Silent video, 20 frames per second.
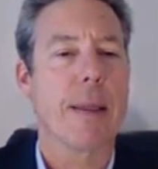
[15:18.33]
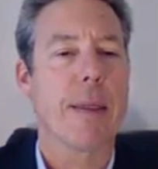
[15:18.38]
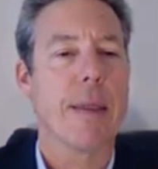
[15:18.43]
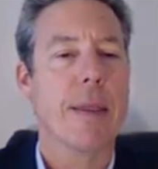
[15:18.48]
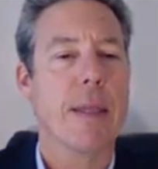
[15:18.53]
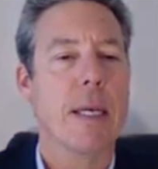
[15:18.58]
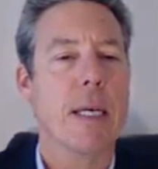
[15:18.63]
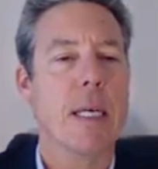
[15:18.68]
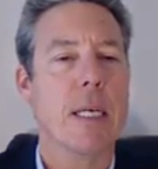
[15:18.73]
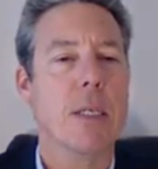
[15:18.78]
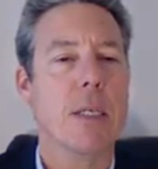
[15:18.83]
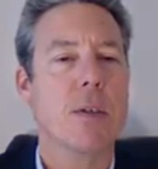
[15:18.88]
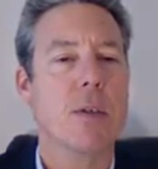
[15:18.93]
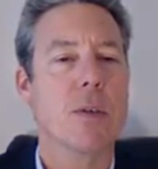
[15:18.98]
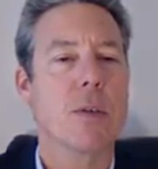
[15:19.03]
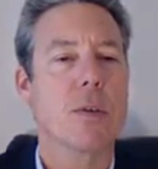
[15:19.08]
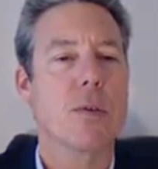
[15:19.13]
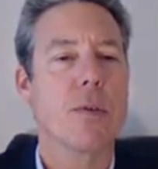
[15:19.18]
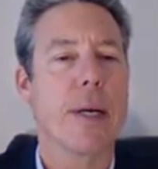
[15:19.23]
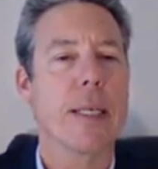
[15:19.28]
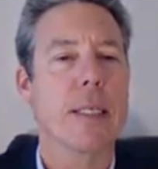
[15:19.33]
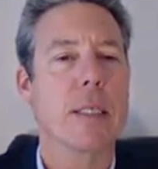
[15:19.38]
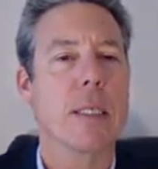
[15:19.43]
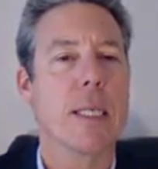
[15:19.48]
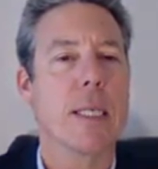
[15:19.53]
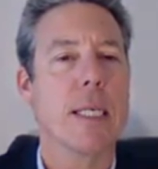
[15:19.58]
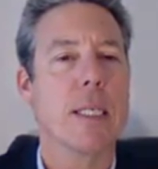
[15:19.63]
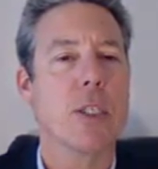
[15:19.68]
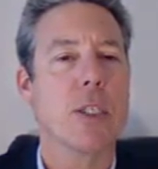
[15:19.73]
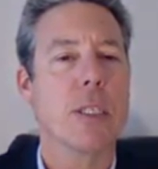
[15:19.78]
talks about this,
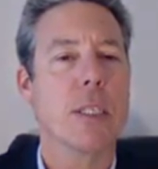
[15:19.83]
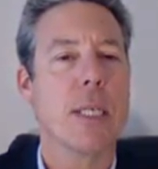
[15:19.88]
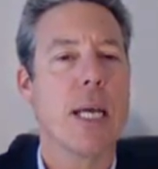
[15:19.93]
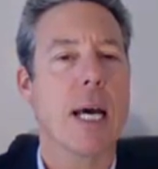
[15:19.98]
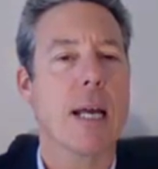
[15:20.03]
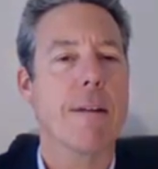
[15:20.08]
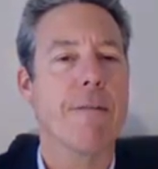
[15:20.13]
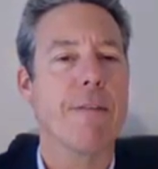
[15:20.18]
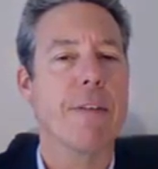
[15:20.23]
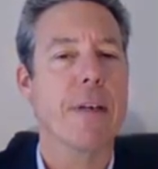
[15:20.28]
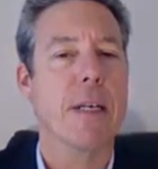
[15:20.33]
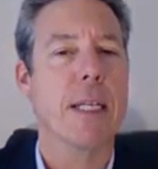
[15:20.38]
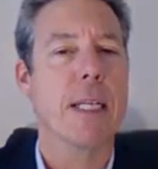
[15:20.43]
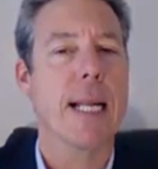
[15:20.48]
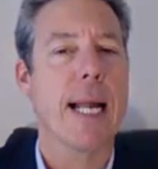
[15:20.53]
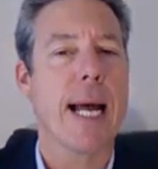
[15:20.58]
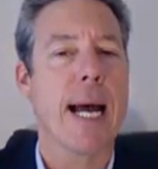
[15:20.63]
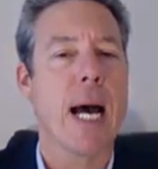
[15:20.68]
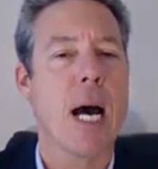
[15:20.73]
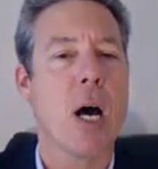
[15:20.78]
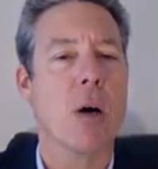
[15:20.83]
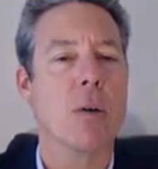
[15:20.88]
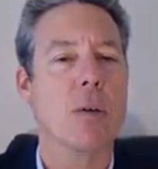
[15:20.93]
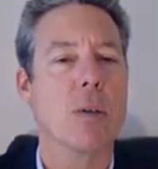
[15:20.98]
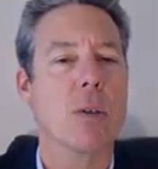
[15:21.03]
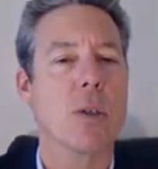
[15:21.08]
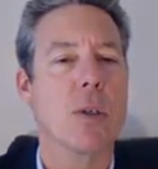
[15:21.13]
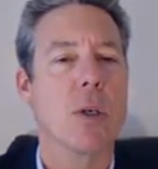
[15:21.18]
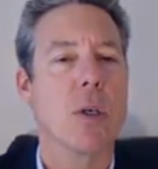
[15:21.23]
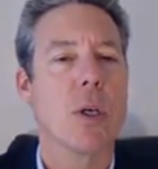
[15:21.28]
translation, how to fill it
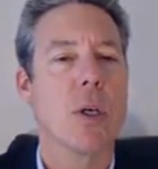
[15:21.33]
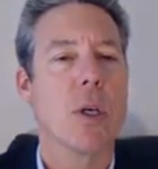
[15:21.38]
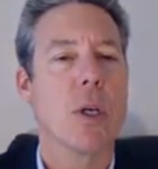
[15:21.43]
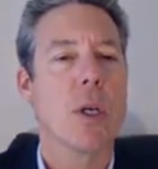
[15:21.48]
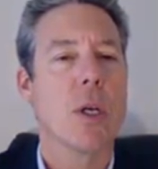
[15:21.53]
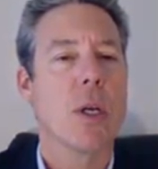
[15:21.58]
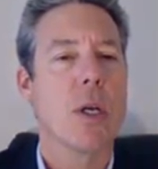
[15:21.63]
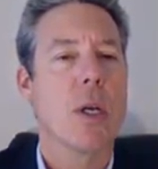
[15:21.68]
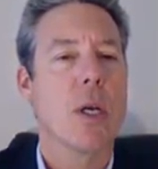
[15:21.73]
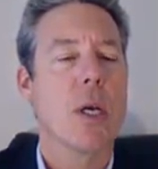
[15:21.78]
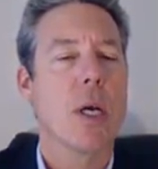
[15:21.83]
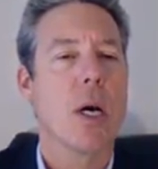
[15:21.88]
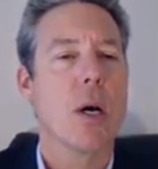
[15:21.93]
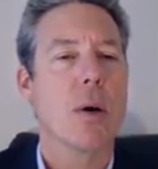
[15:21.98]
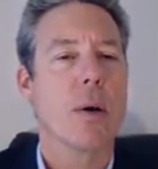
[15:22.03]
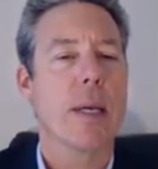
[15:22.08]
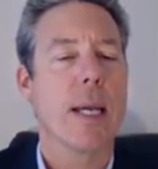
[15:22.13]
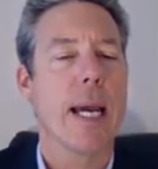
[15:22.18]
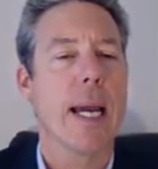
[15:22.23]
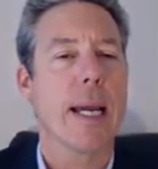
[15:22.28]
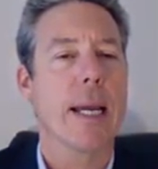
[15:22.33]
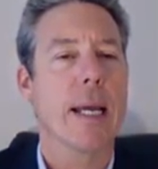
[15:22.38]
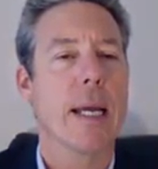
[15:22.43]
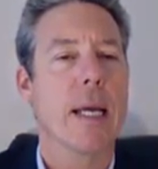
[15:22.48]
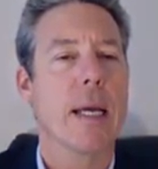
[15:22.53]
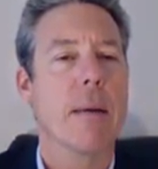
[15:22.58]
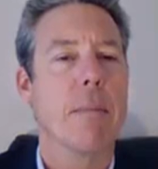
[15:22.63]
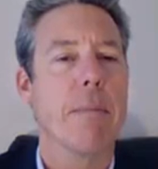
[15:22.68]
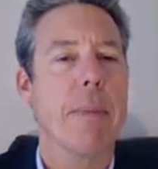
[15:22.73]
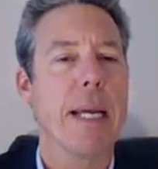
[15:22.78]
out.
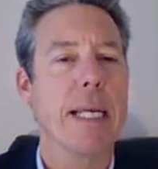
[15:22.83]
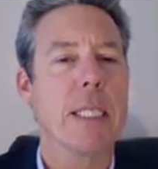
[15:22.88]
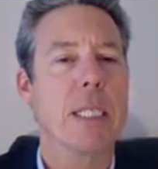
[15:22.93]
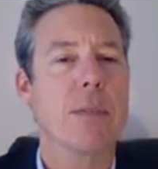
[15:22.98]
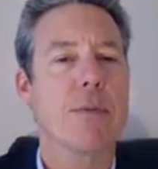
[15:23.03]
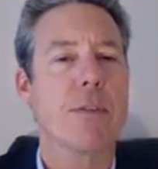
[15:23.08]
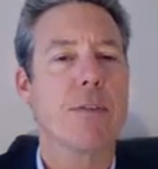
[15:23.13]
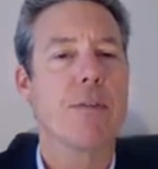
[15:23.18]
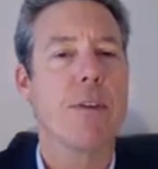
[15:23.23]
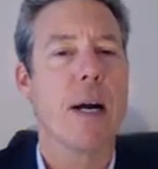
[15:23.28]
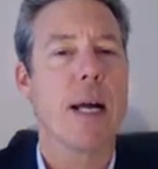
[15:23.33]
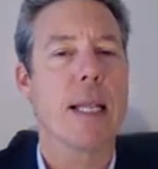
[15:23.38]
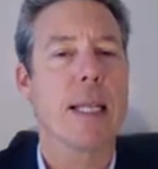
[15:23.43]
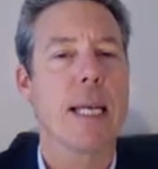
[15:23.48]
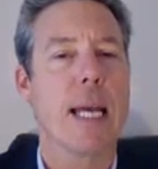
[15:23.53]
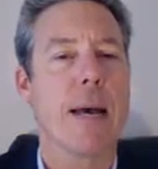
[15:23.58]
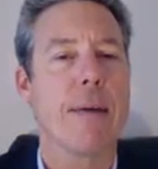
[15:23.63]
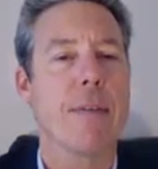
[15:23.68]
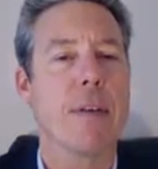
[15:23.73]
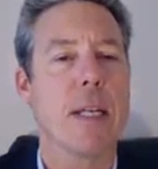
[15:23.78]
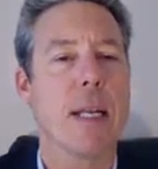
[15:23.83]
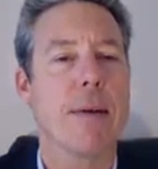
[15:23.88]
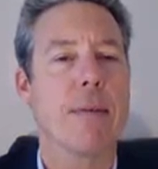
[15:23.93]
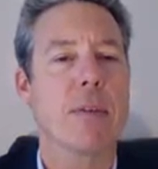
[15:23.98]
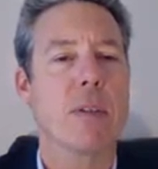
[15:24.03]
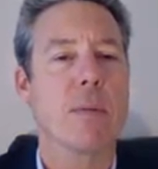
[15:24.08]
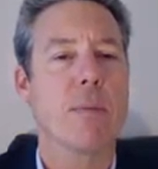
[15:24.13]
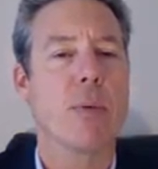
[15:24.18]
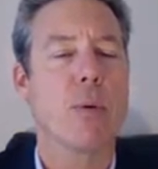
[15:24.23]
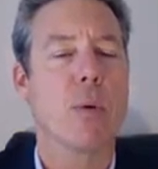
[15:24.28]
Okay, basis for filing the
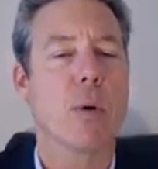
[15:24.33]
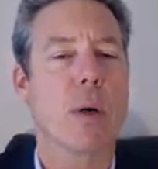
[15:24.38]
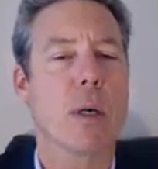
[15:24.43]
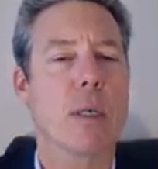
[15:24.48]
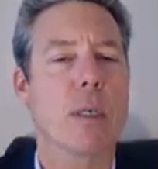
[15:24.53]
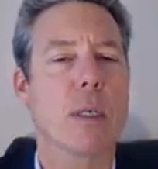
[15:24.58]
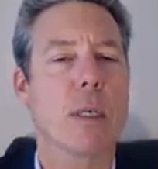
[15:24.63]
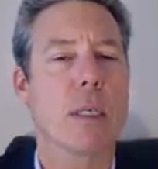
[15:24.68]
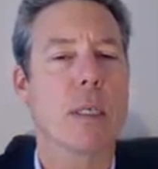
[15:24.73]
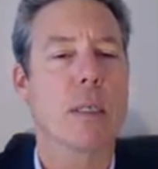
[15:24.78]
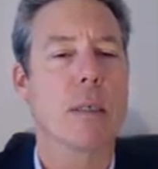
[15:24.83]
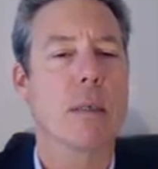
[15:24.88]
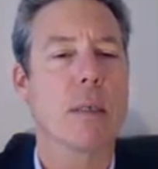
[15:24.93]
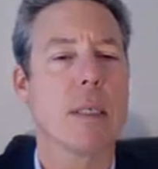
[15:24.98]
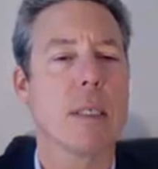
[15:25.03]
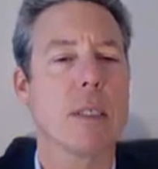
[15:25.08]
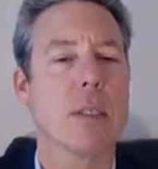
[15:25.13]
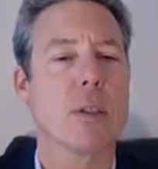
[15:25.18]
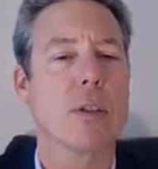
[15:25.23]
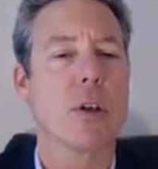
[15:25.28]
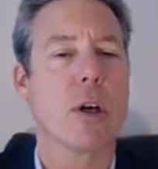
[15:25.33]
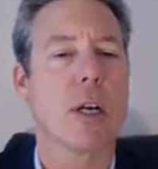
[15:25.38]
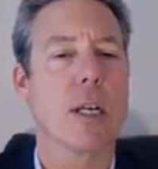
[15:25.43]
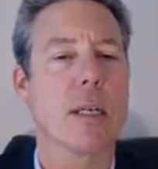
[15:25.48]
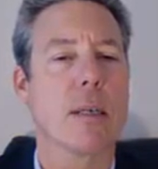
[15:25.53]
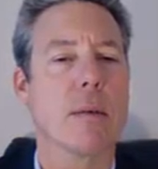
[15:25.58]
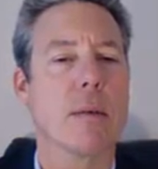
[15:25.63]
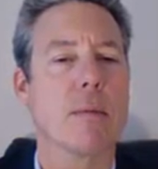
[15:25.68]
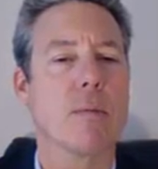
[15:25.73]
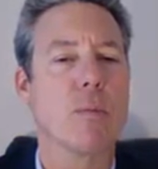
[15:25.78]
affidavit of support, you know,
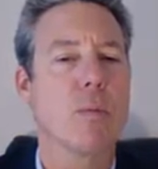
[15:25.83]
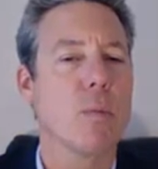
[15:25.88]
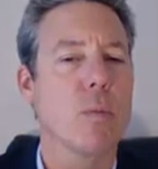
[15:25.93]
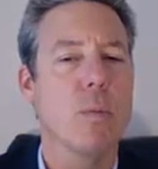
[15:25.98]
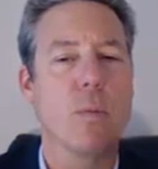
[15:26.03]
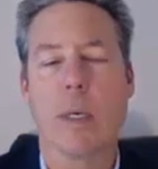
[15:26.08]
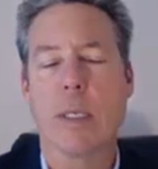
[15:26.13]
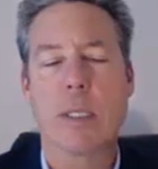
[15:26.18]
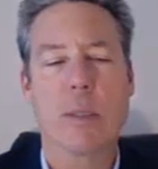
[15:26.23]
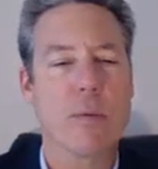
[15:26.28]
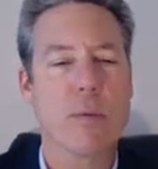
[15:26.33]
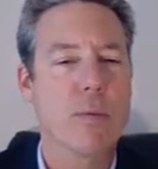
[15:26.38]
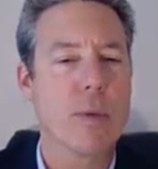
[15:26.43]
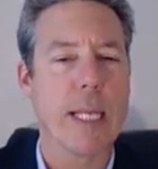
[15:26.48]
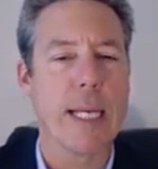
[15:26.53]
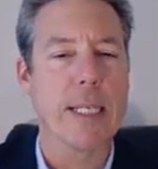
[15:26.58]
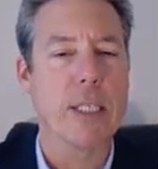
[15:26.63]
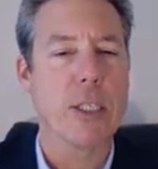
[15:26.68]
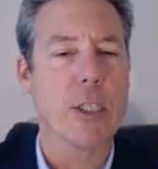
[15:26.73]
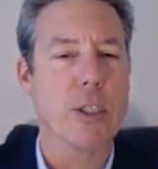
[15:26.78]
starting what's the